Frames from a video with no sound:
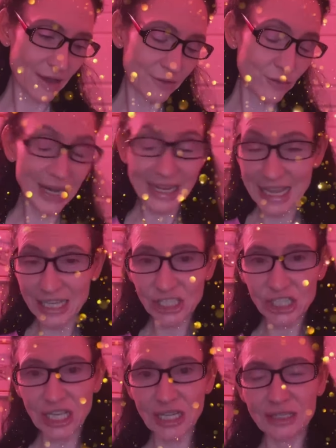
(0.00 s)

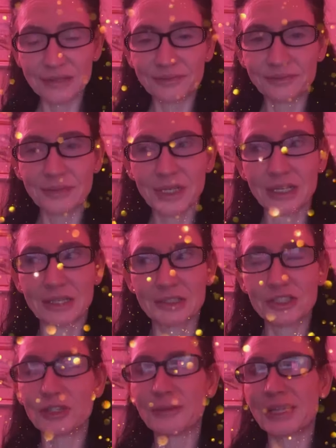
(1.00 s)
radiation,
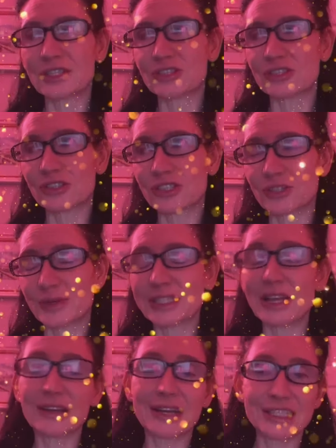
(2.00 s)
2 major surgeries,
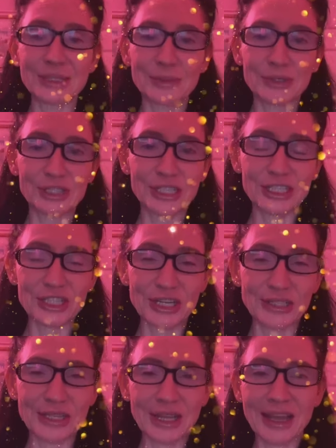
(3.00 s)
all kinds of
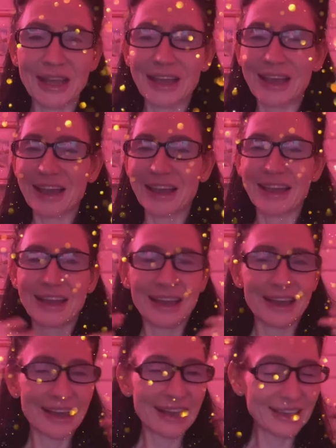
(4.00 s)
procedures.
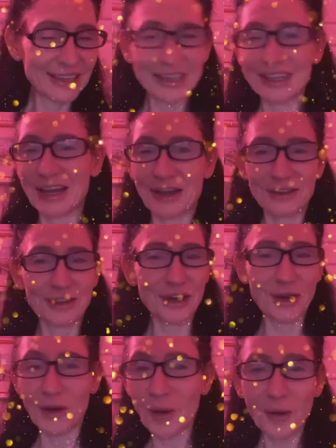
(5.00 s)
You know,
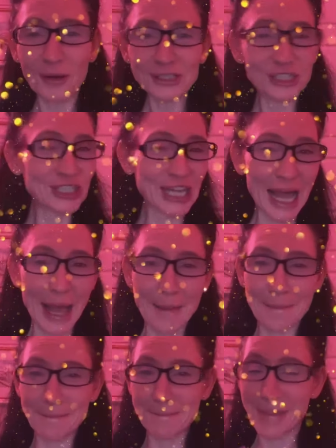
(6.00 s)
the whole
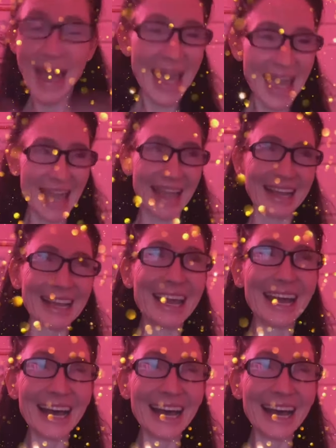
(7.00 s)
shebang.